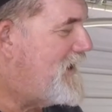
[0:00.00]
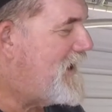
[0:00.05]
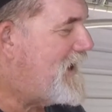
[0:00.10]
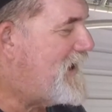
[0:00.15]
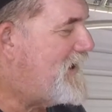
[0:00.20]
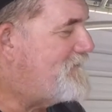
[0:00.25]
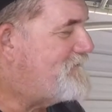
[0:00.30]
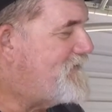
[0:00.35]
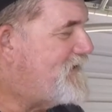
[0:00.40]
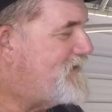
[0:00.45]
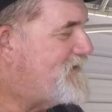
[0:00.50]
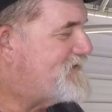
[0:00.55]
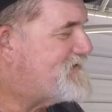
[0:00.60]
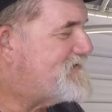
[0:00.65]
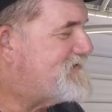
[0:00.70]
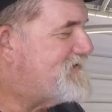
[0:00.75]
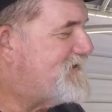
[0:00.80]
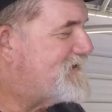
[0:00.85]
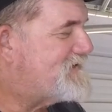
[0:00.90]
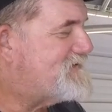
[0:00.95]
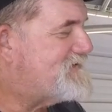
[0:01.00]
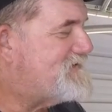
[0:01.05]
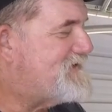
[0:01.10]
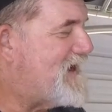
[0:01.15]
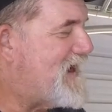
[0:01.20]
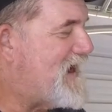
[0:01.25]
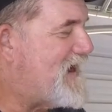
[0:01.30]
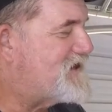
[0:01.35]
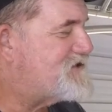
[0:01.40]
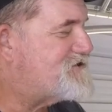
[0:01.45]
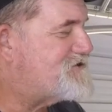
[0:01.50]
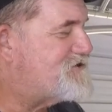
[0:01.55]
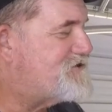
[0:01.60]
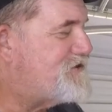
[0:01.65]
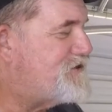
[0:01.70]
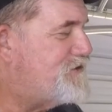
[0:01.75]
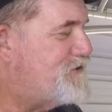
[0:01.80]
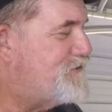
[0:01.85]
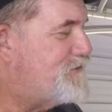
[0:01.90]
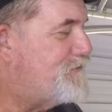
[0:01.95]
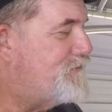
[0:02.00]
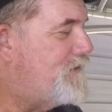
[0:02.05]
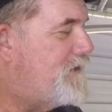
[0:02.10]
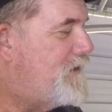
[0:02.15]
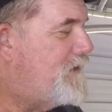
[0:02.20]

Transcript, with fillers: And then a 6-2,